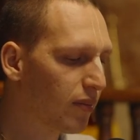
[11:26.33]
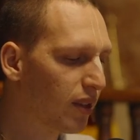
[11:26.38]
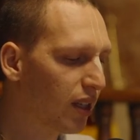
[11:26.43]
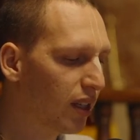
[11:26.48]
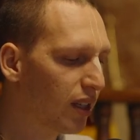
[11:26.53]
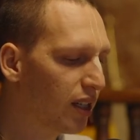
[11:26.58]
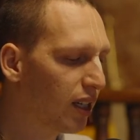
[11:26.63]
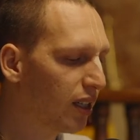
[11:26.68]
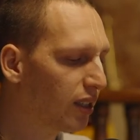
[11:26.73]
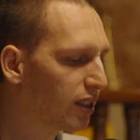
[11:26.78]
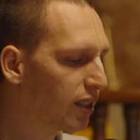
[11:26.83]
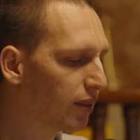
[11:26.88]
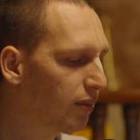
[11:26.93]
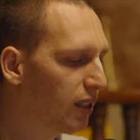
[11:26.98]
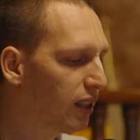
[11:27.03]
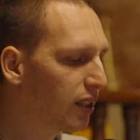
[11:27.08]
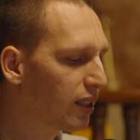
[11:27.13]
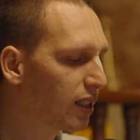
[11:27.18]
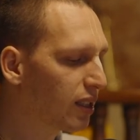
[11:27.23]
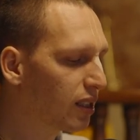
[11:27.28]
Krita
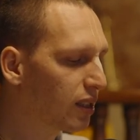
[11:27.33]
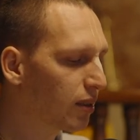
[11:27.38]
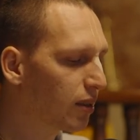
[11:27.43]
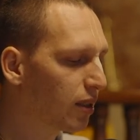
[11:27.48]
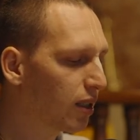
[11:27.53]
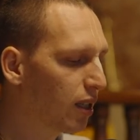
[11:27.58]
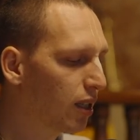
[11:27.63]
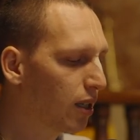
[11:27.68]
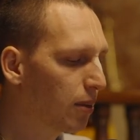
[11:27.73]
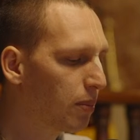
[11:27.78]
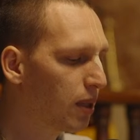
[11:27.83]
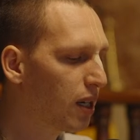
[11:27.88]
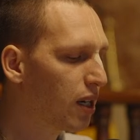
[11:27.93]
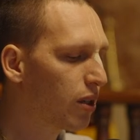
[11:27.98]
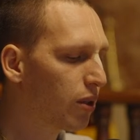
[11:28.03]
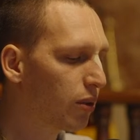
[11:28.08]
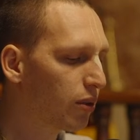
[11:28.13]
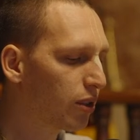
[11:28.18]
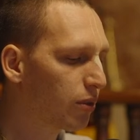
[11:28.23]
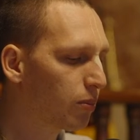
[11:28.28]
vida by a
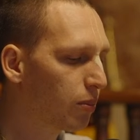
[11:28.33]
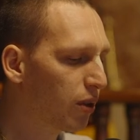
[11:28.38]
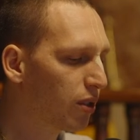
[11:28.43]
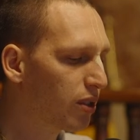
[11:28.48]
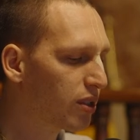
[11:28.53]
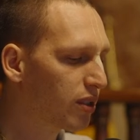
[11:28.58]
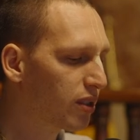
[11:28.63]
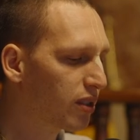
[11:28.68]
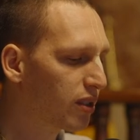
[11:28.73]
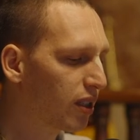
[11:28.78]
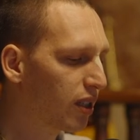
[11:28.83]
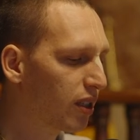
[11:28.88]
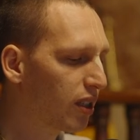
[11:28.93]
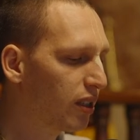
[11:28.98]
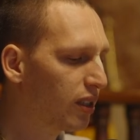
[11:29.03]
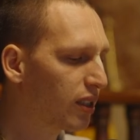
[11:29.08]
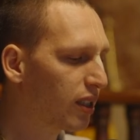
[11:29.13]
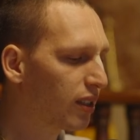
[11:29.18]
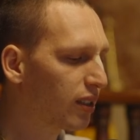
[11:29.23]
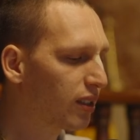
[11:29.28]
learned persons.
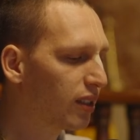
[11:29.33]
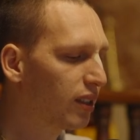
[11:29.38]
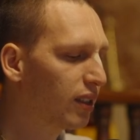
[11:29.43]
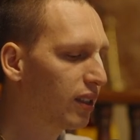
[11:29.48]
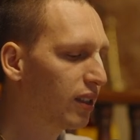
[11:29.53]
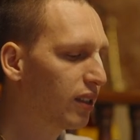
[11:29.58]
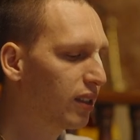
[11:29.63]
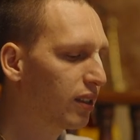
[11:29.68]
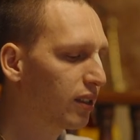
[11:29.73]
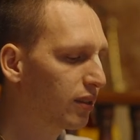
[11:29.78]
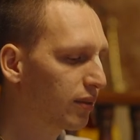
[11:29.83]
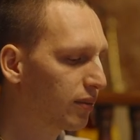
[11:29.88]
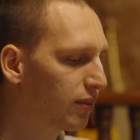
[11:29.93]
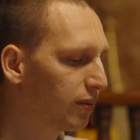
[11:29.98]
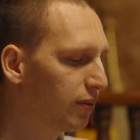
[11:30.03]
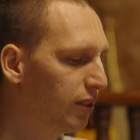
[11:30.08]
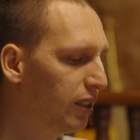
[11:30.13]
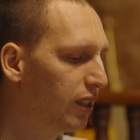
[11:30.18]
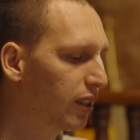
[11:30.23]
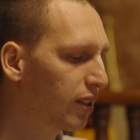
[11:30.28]
Krita
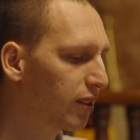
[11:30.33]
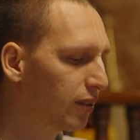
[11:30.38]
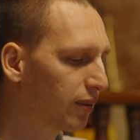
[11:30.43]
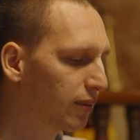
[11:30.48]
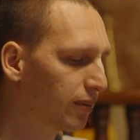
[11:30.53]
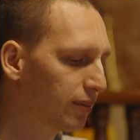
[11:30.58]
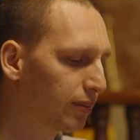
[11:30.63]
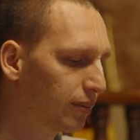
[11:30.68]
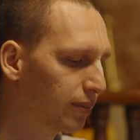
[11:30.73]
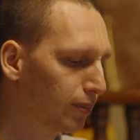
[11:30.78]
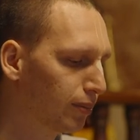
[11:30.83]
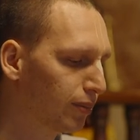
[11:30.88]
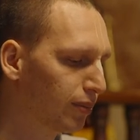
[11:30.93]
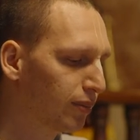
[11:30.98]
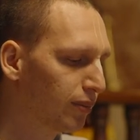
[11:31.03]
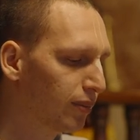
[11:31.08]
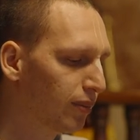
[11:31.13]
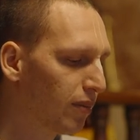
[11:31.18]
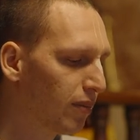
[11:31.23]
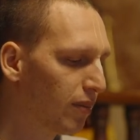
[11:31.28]
vida.
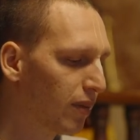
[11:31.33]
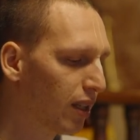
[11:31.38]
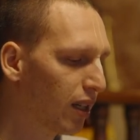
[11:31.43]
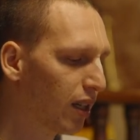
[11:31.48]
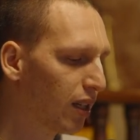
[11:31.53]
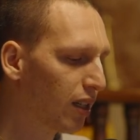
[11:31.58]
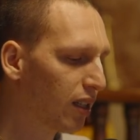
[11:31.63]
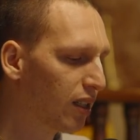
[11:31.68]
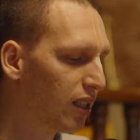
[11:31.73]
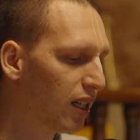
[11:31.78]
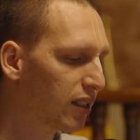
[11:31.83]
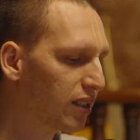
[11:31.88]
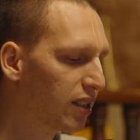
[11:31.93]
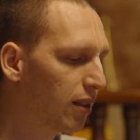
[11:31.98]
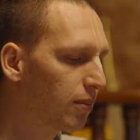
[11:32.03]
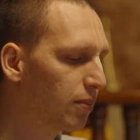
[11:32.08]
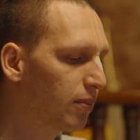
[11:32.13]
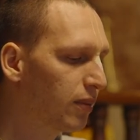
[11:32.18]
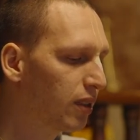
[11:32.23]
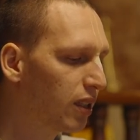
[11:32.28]

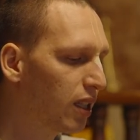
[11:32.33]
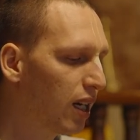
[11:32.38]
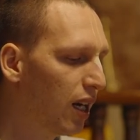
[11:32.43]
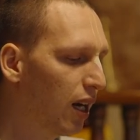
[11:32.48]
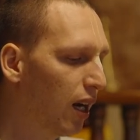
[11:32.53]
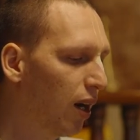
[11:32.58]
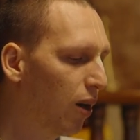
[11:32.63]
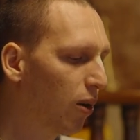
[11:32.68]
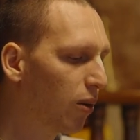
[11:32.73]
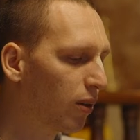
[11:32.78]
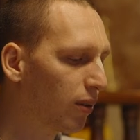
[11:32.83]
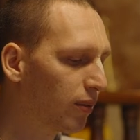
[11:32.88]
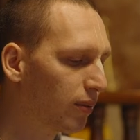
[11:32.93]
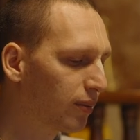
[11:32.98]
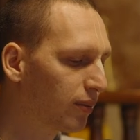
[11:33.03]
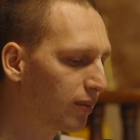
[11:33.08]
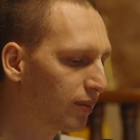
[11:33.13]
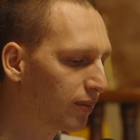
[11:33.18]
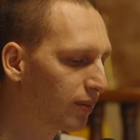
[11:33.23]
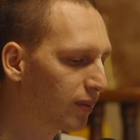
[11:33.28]
Katam, how?
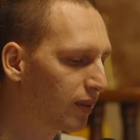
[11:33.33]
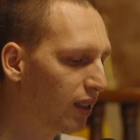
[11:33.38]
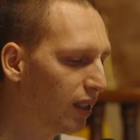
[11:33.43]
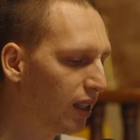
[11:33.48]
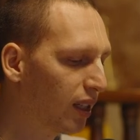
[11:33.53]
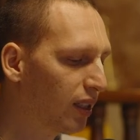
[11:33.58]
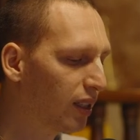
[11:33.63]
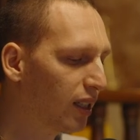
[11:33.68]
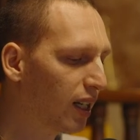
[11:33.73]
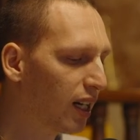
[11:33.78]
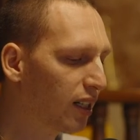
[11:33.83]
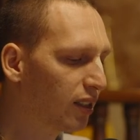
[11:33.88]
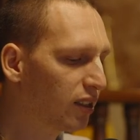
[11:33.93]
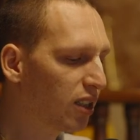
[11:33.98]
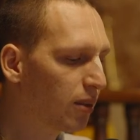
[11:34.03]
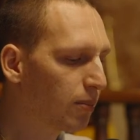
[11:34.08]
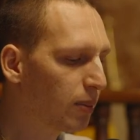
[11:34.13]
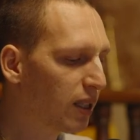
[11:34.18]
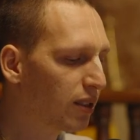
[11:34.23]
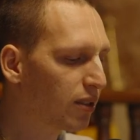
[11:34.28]
And
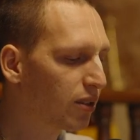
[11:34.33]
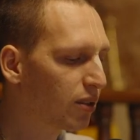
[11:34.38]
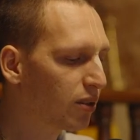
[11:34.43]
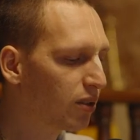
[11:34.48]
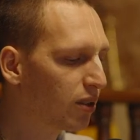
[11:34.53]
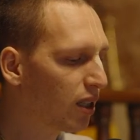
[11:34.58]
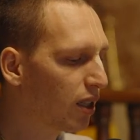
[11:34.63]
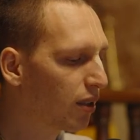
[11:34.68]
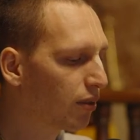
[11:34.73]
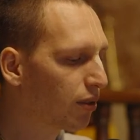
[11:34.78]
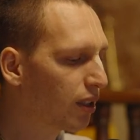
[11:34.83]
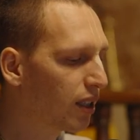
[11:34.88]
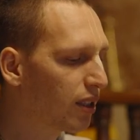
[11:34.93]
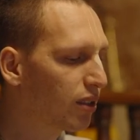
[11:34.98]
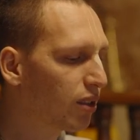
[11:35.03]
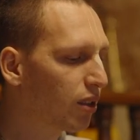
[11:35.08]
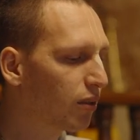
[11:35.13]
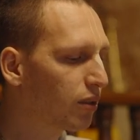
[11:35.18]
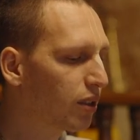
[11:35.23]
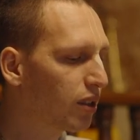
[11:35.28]
Artabando, a friend
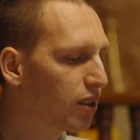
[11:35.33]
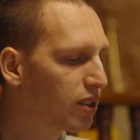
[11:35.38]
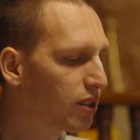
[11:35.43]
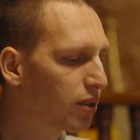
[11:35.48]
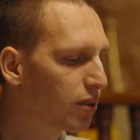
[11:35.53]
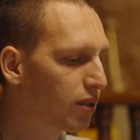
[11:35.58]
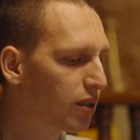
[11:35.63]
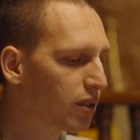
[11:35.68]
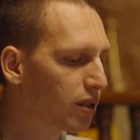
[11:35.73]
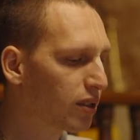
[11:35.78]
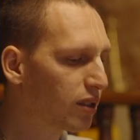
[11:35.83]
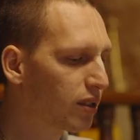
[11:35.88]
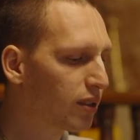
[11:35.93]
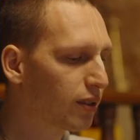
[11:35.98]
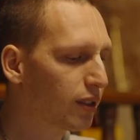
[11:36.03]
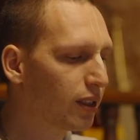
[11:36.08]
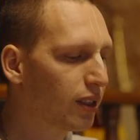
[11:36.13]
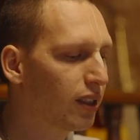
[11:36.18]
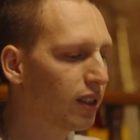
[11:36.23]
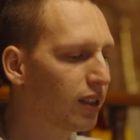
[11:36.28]
of the distressed.
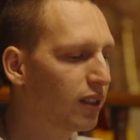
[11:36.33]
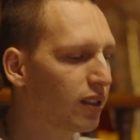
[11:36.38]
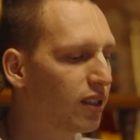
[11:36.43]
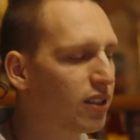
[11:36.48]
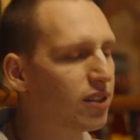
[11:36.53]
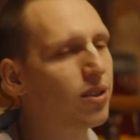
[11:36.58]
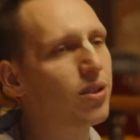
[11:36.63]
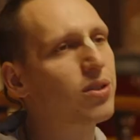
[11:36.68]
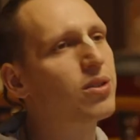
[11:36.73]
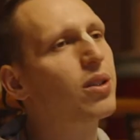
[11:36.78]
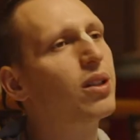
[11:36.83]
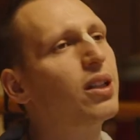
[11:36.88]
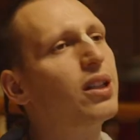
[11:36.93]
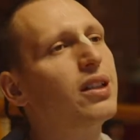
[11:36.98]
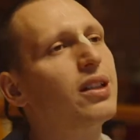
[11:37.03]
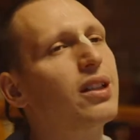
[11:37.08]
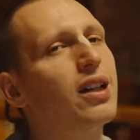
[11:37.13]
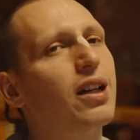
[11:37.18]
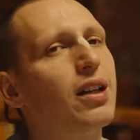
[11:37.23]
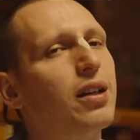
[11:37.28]
There's also
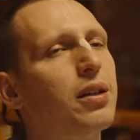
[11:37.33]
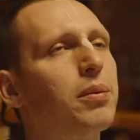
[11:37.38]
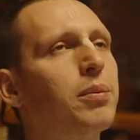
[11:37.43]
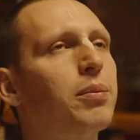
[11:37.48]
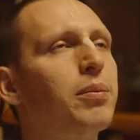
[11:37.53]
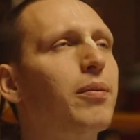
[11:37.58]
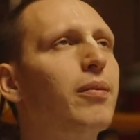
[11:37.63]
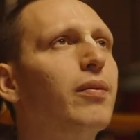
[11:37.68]
in and